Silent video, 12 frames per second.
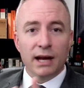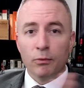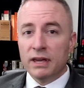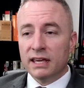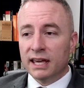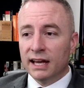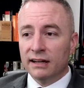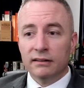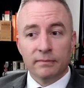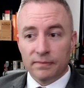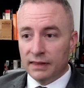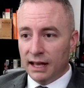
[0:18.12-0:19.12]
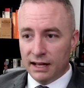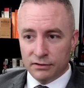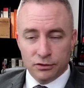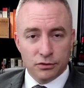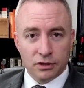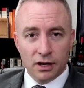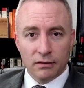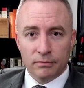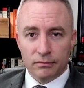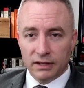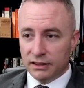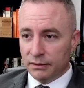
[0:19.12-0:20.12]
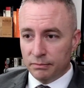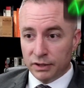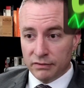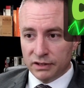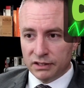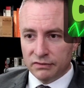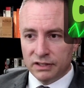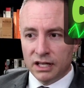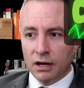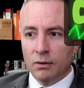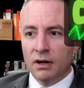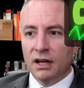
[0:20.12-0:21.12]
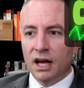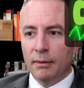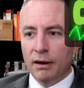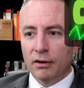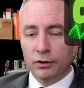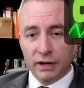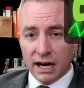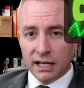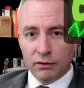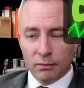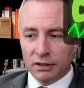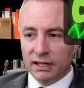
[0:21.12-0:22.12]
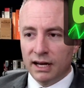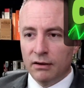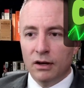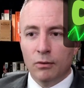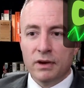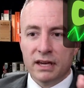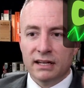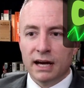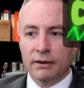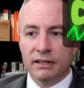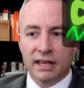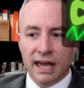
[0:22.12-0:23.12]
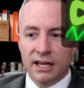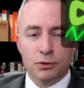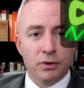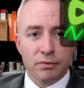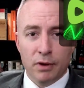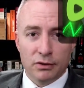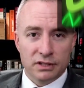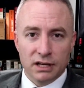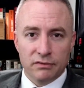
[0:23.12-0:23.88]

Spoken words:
we can, as you saw in the previous video about creating a Rumble account, we can now engage with most of